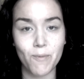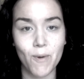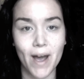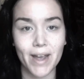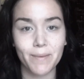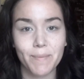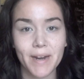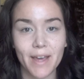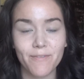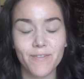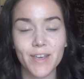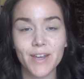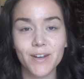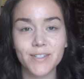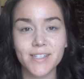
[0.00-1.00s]
white, but I
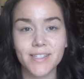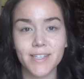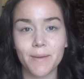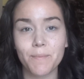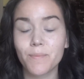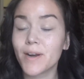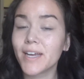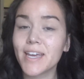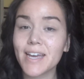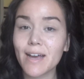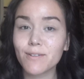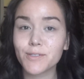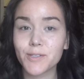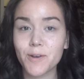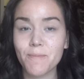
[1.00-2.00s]
figured since I'm breaking
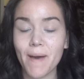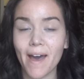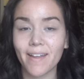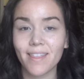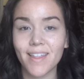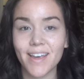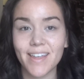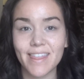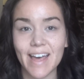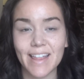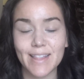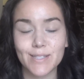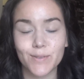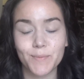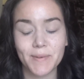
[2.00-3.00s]
out so badly
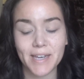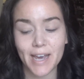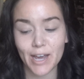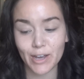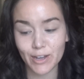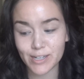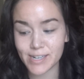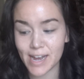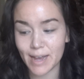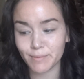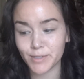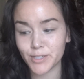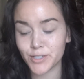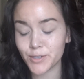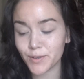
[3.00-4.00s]
that this would be a good
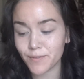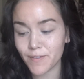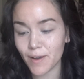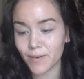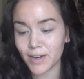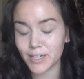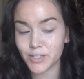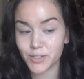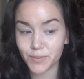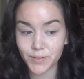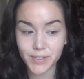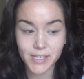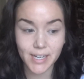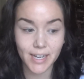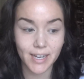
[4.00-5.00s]
time to do a foundation
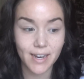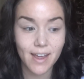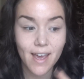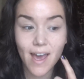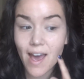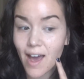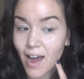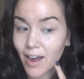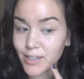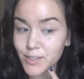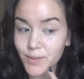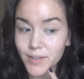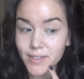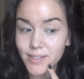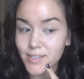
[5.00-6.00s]
routine.
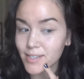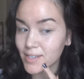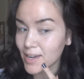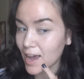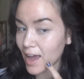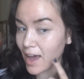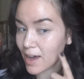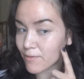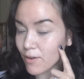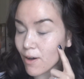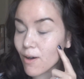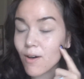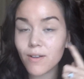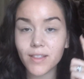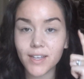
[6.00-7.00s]
As you can see, I have
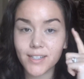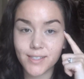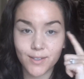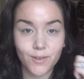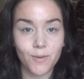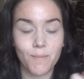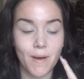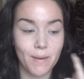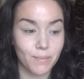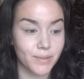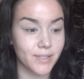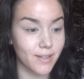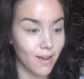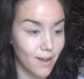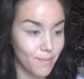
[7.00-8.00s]
all these little
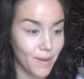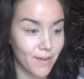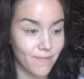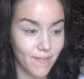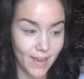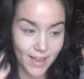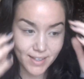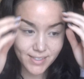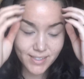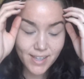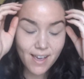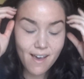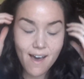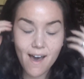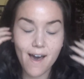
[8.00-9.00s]
bumps on my face
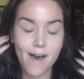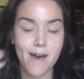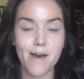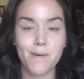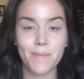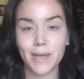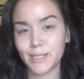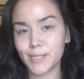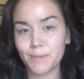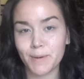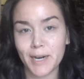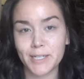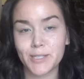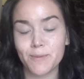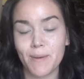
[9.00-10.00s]
um, it's the
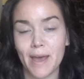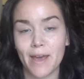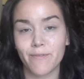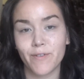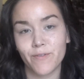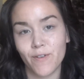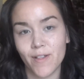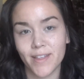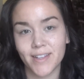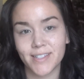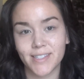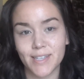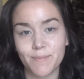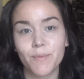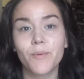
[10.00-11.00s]
price you pay for falling
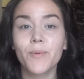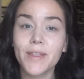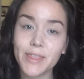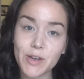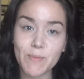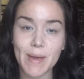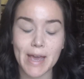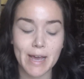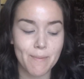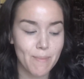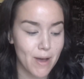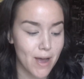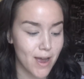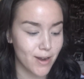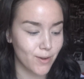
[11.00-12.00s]
asleep with your
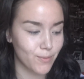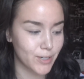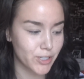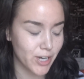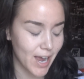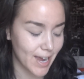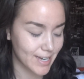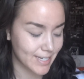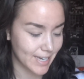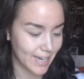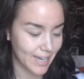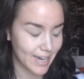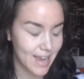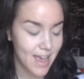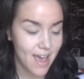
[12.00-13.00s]
makeup on, which I did.
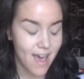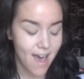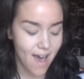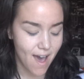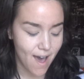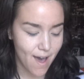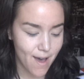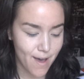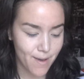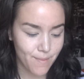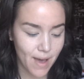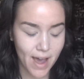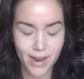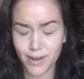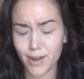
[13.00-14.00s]

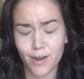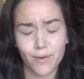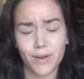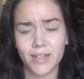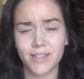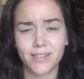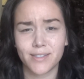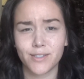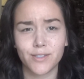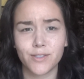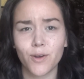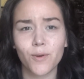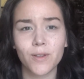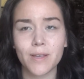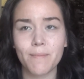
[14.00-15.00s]
Um, I know, it's
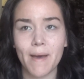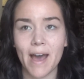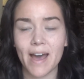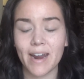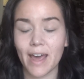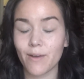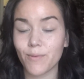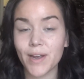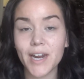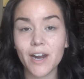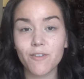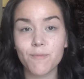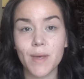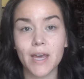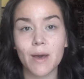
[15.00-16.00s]
totally bad. I ran
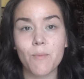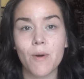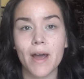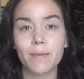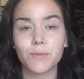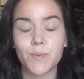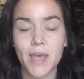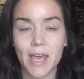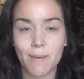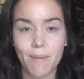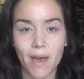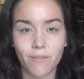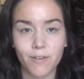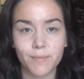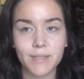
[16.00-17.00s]
out of makeup wipes. We came
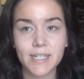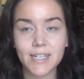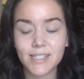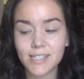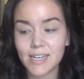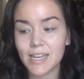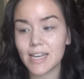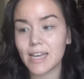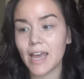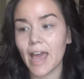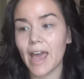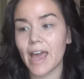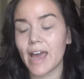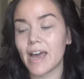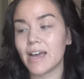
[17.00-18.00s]
back from Disney
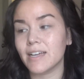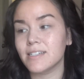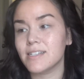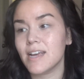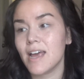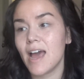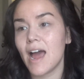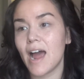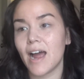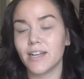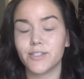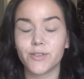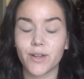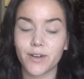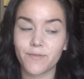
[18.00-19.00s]
and I
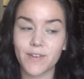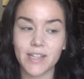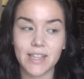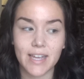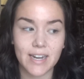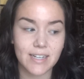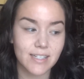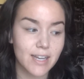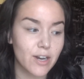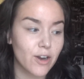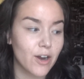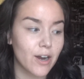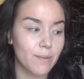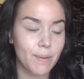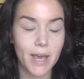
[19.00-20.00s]
still had to feed Landon
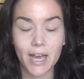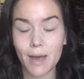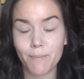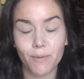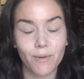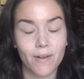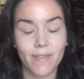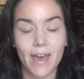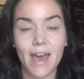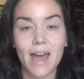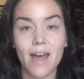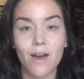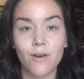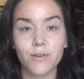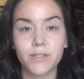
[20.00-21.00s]
dinner and pick up around the
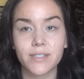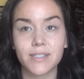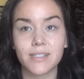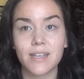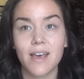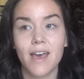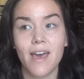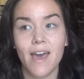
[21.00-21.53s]
house.